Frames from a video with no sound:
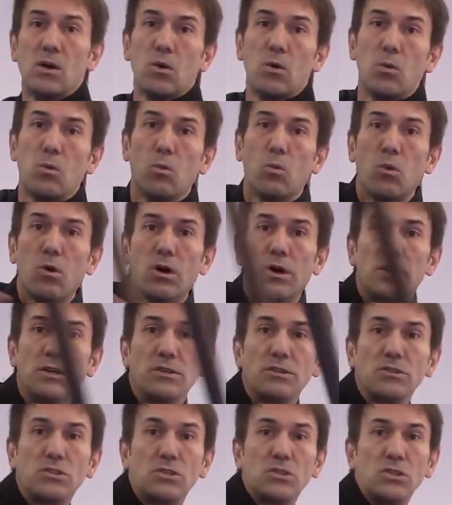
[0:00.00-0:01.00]

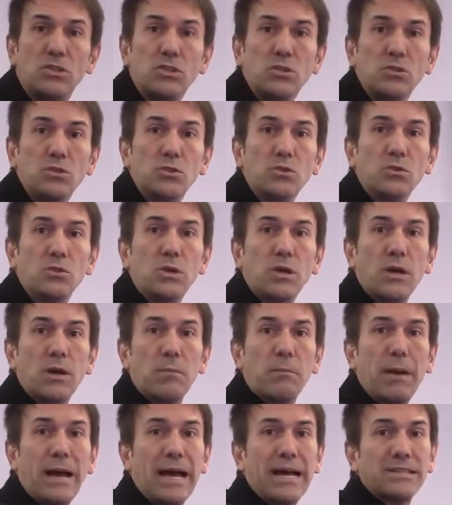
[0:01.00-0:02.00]
1-2,
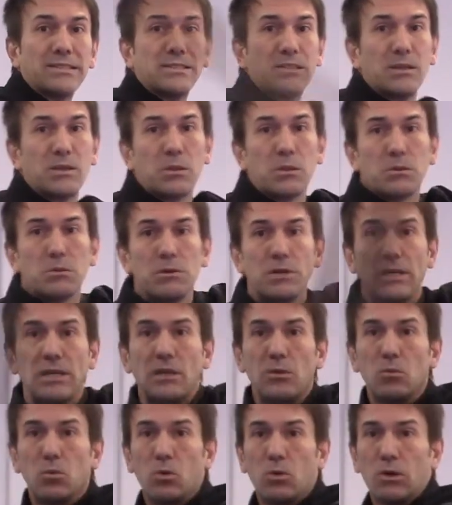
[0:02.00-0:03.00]
pass it
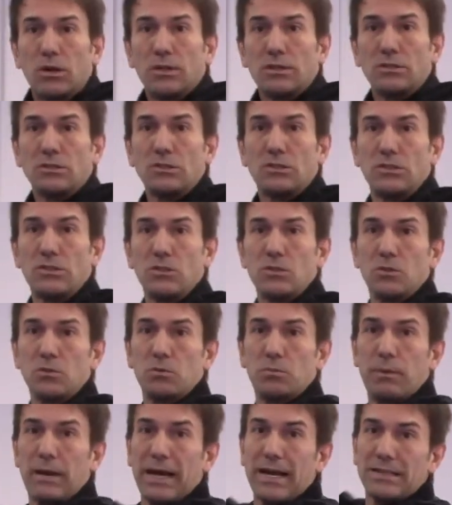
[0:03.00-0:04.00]
3,
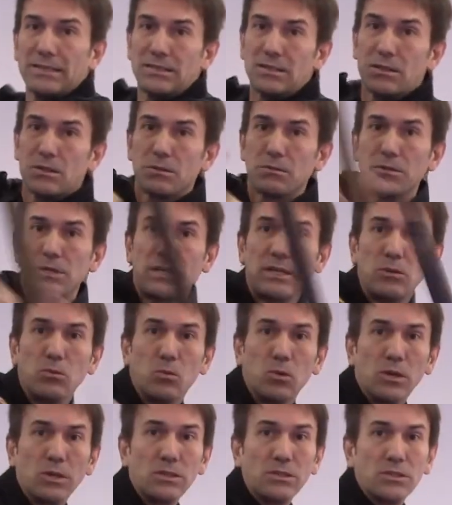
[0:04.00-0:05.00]
1-2, pass it 3,
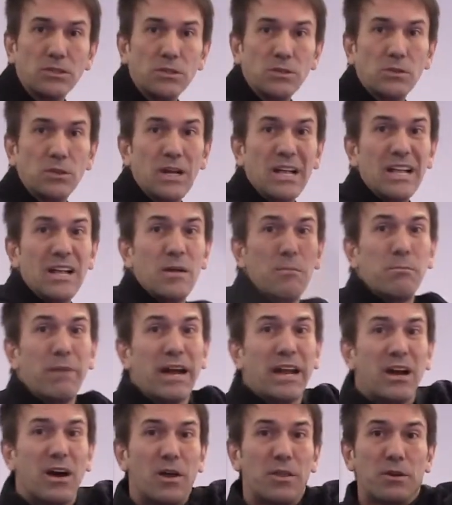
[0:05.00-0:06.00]
1-2.
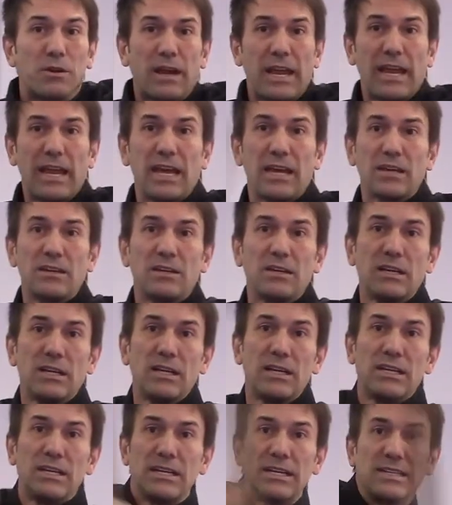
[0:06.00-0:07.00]
My other hand
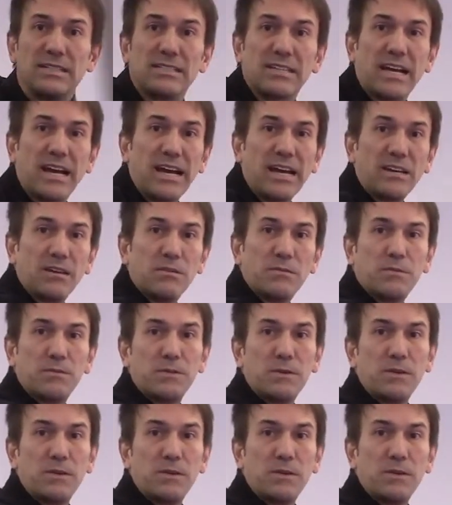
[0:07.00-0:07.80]
is kind of